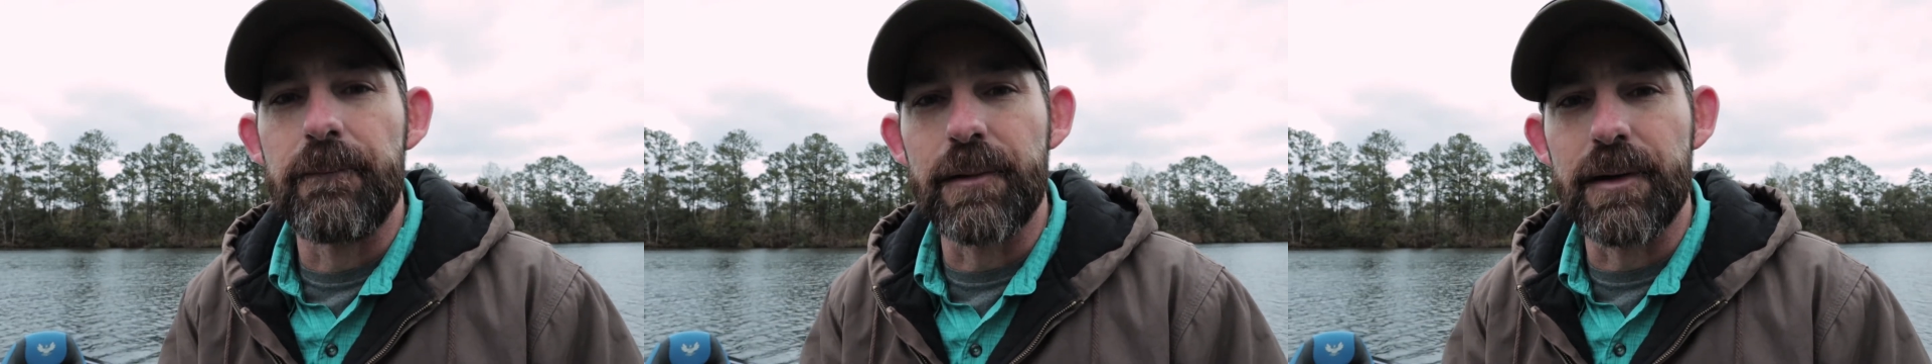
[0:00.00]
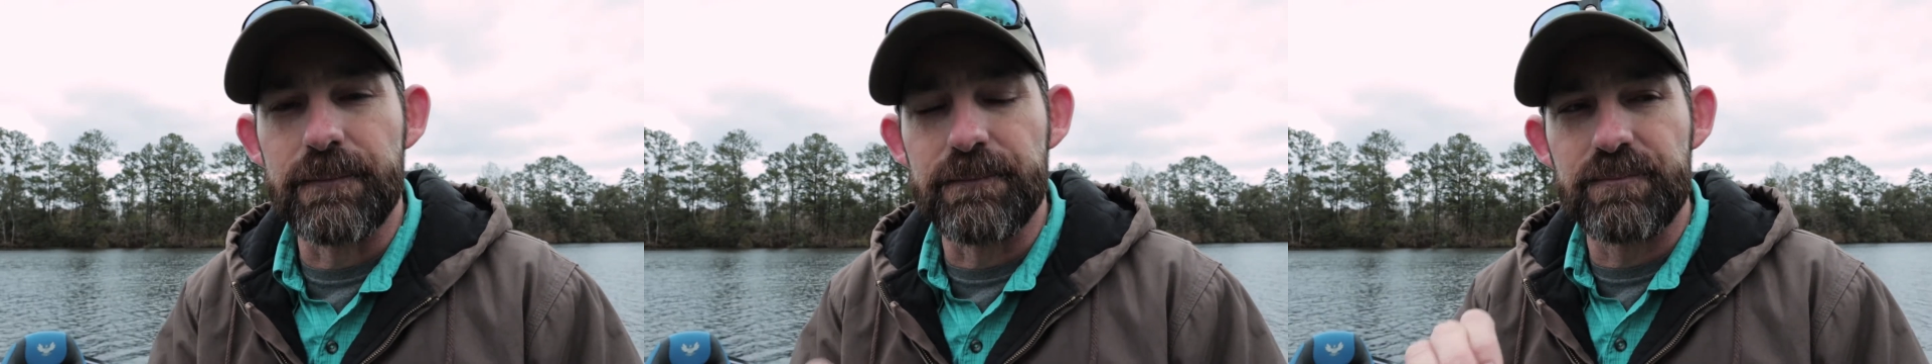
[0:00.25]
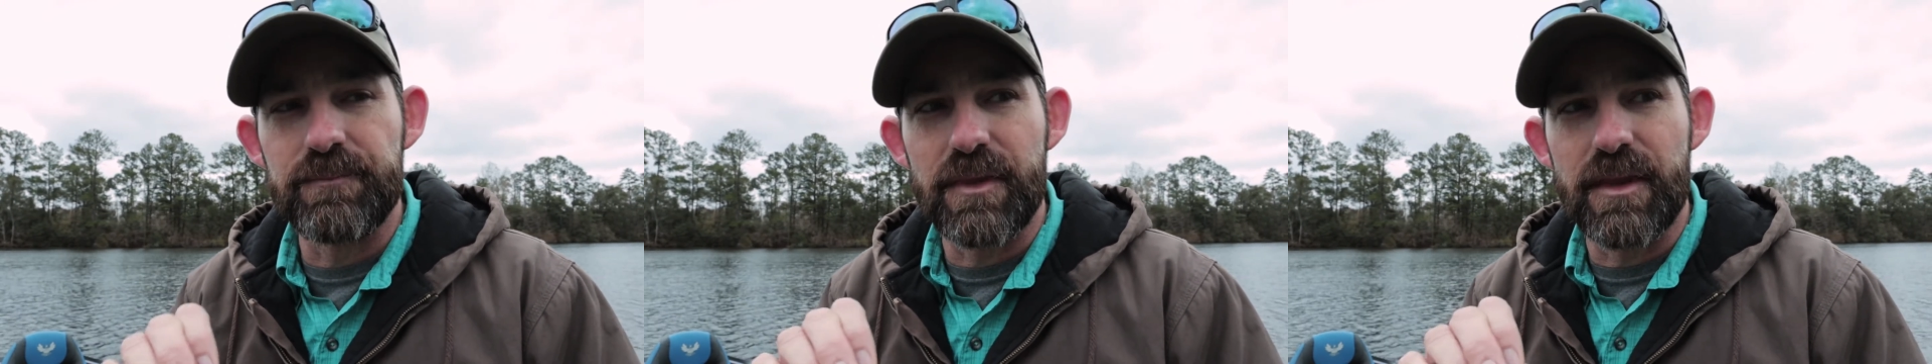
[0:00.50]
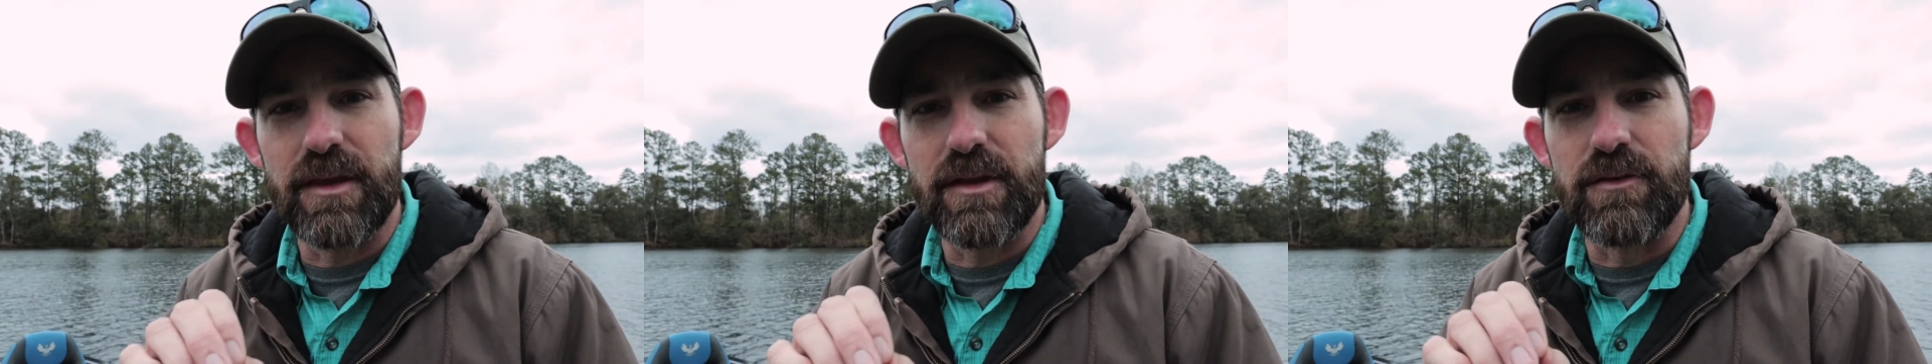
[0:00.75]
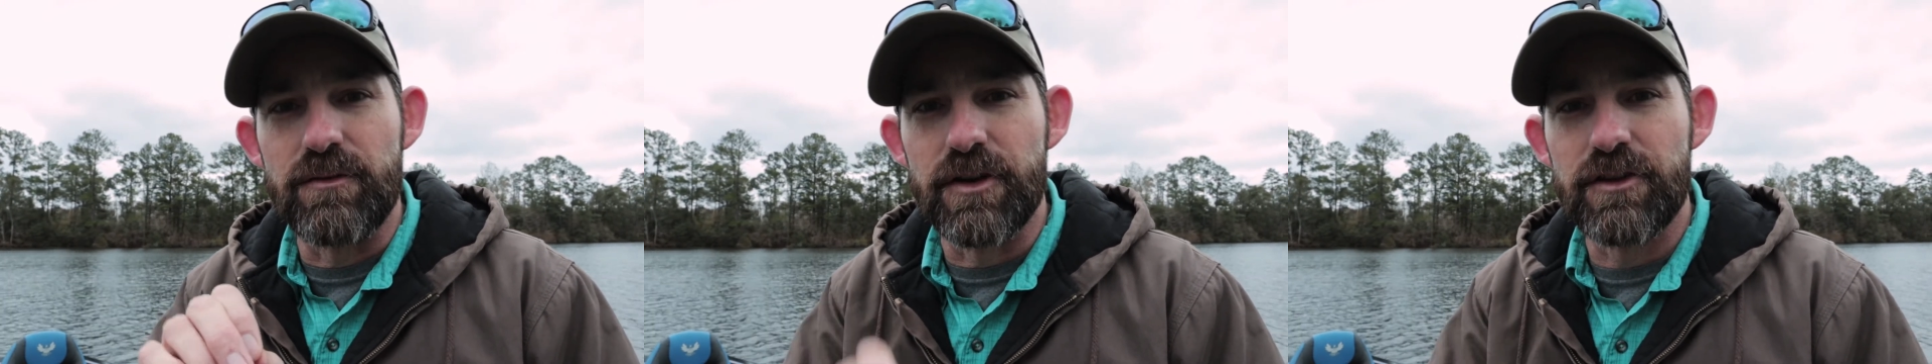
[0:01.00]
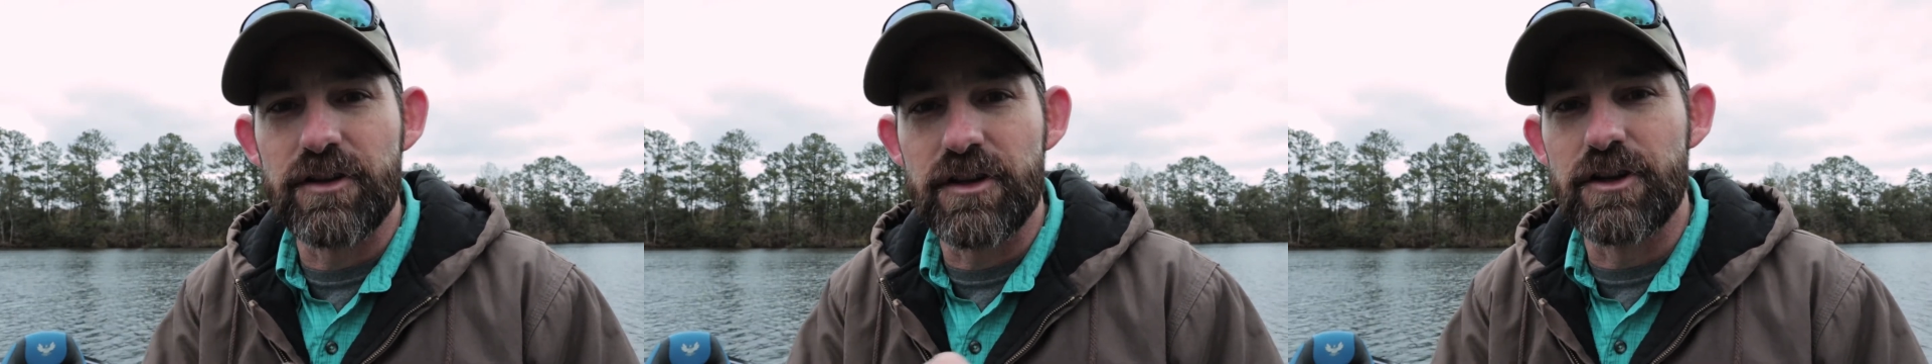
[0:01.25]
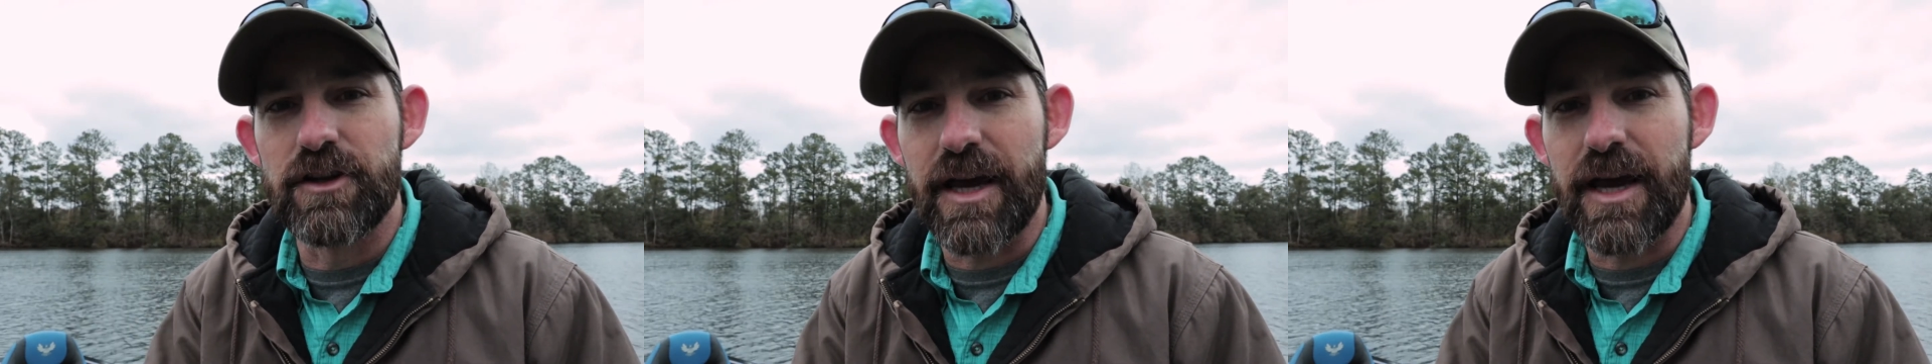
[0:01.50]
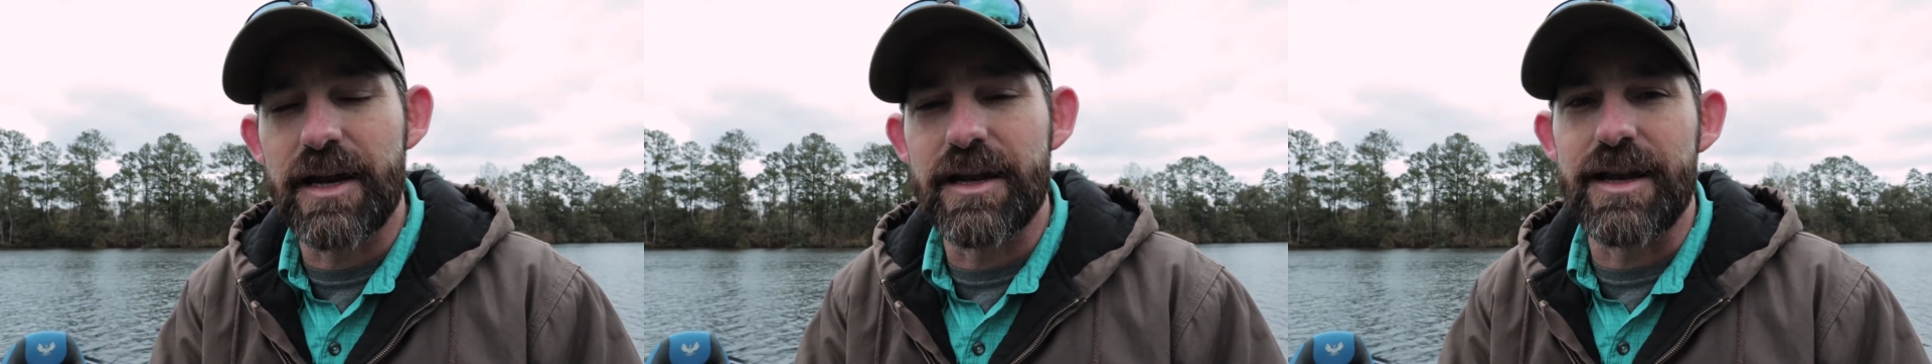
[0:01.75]
but visually look
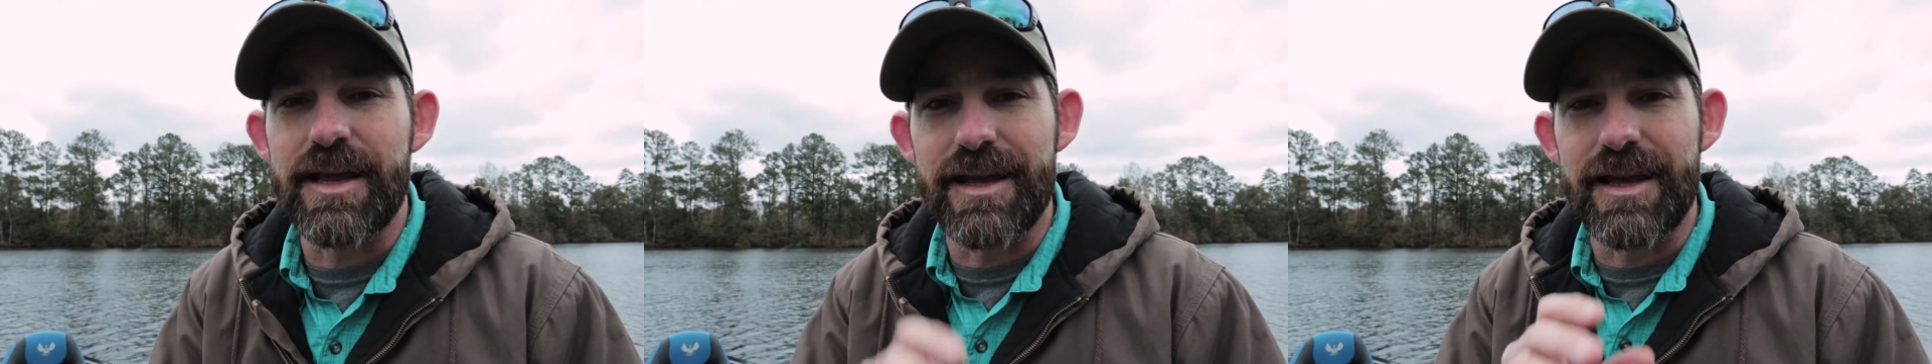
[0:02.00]
at it